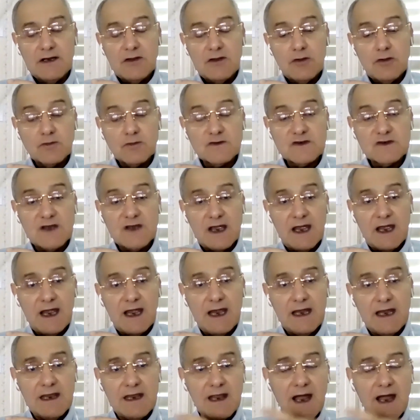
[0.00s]
to
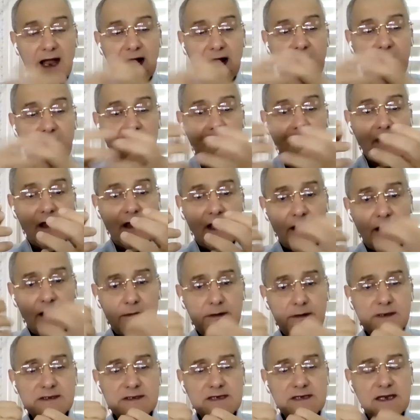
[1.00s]
say that
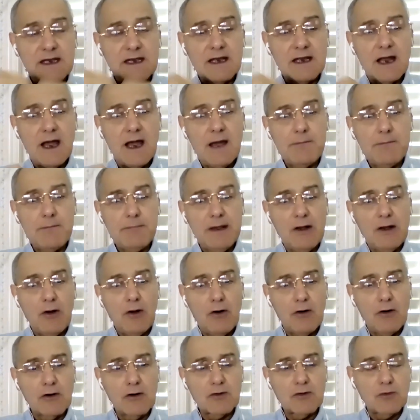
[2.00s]
Ibn Sina
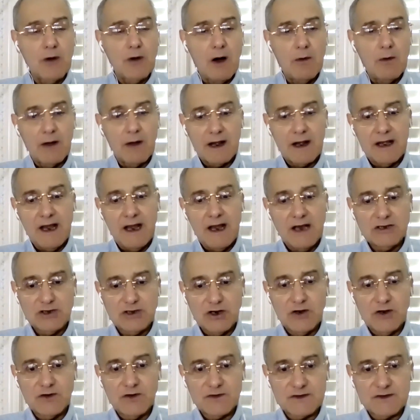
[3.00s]
belonged to our
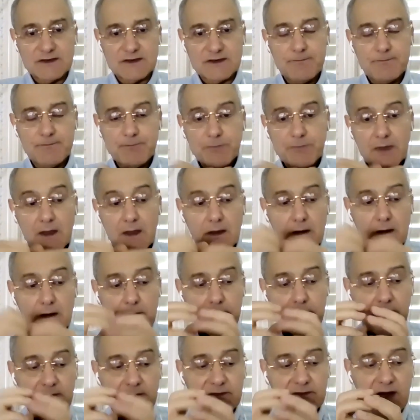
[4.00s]
nations.
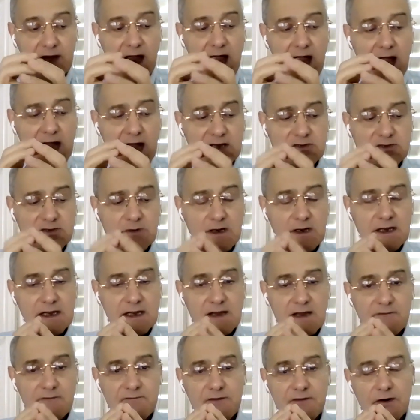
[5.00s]
But actually,
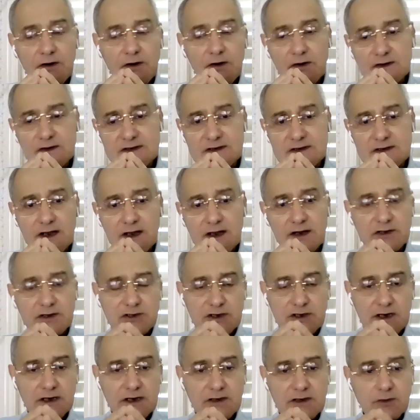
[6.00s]
the first
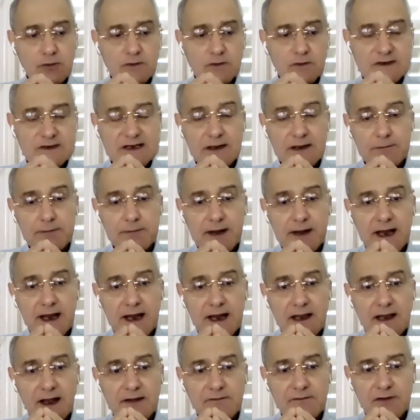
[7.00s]
nation who celebrate
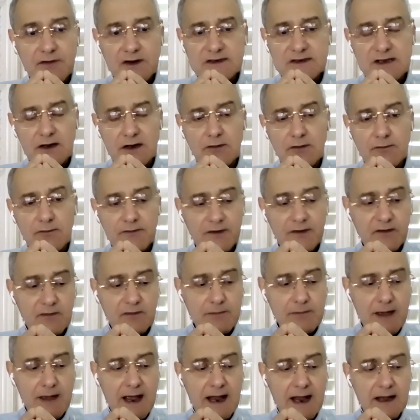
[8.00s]
the anniversary of this
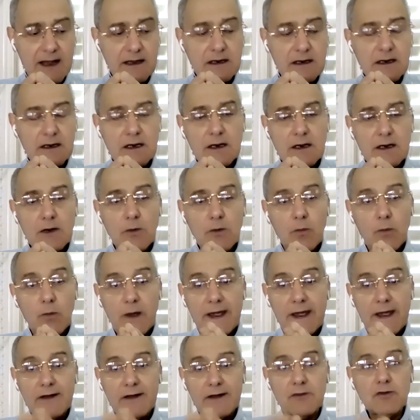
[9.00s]
man
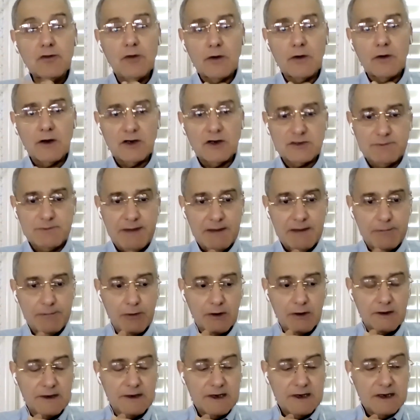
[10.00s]
were Turkish
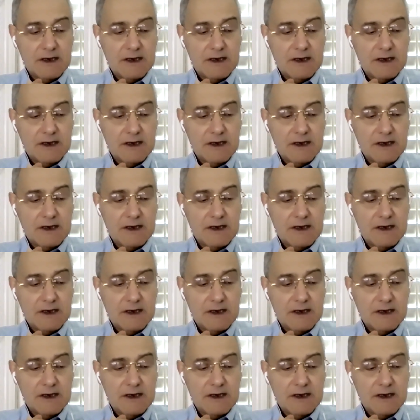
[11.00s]
people.